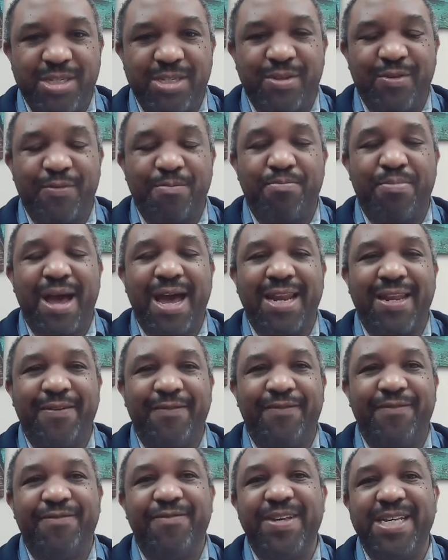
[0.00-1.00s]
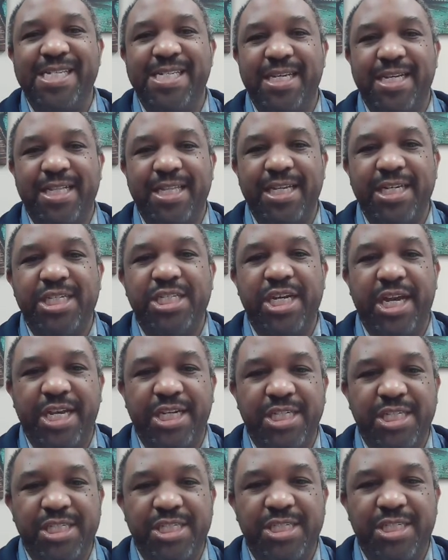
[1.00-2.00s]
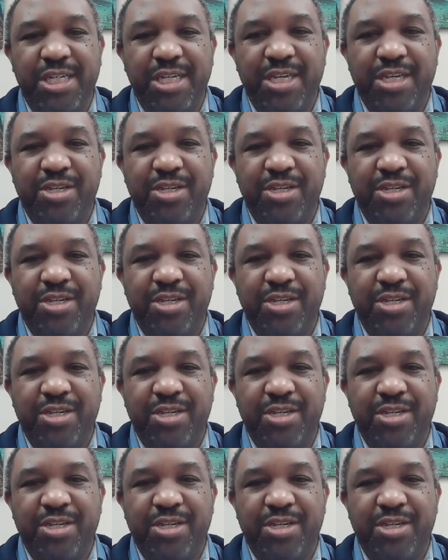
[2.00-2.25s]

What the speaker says: Their body physically changes